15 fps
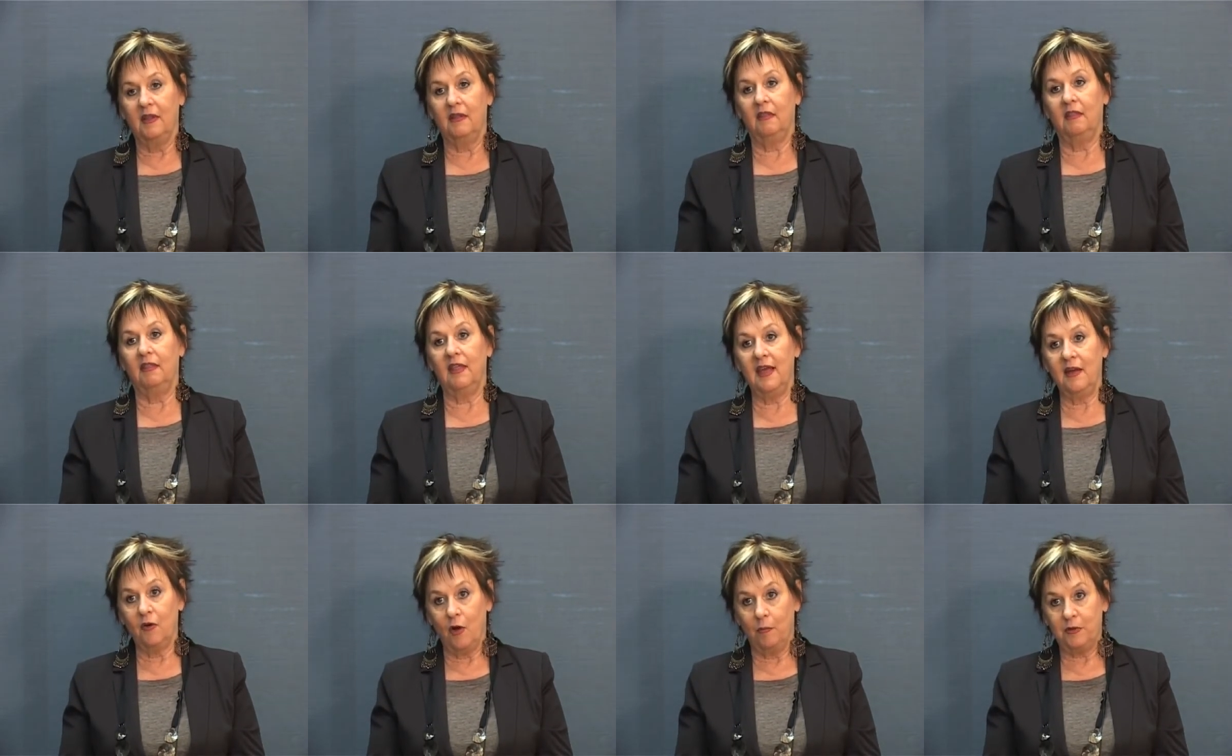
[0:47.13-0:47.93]

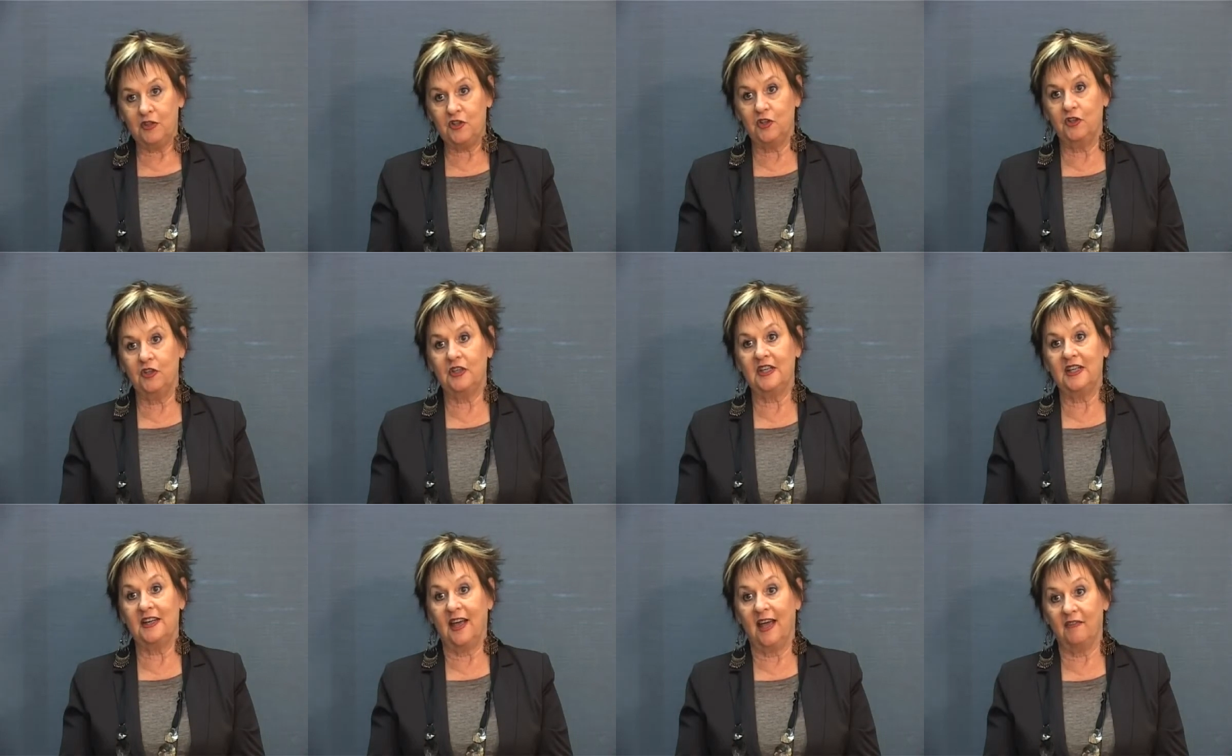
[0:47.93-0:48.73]
their
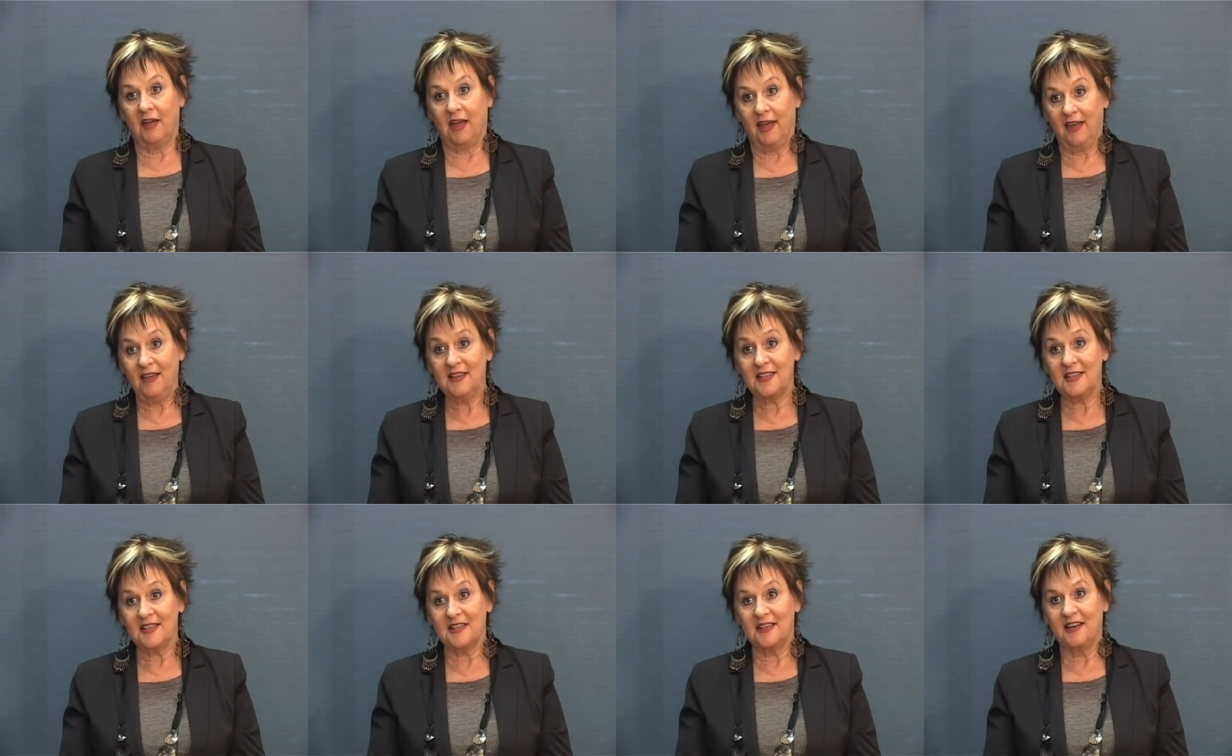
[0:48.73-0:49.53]
opportunity to have a
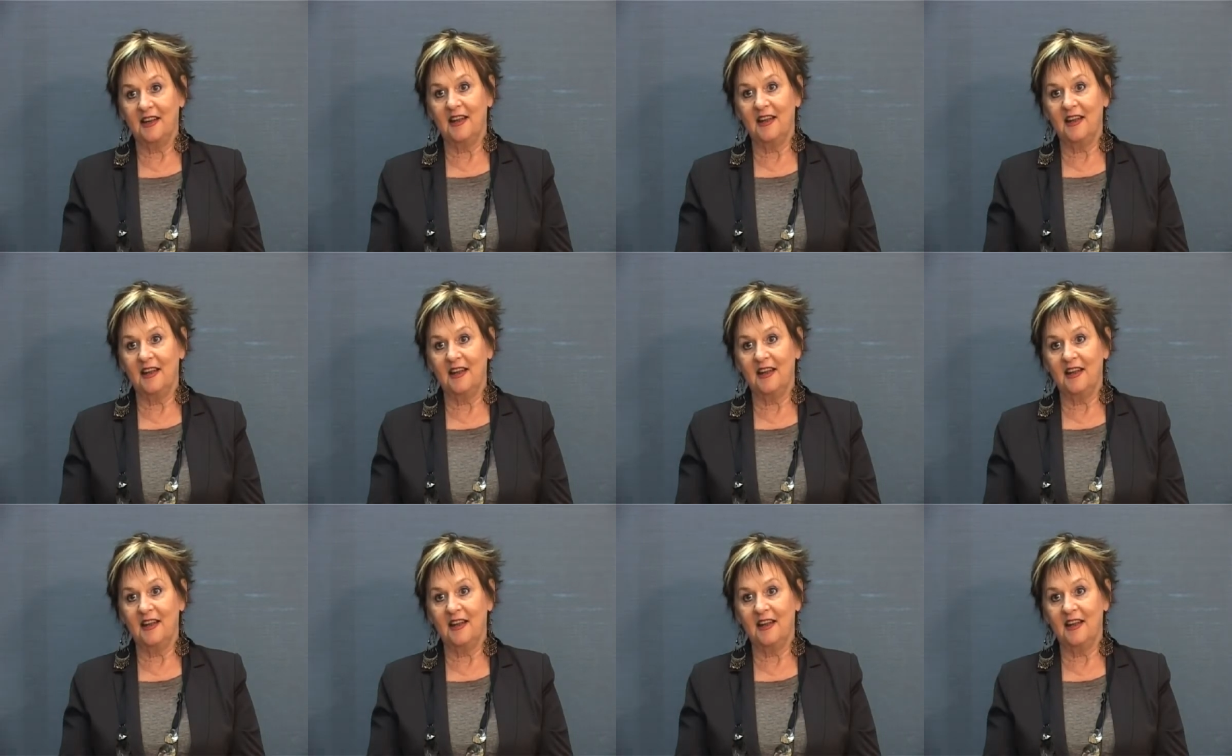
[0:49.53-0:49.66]
house,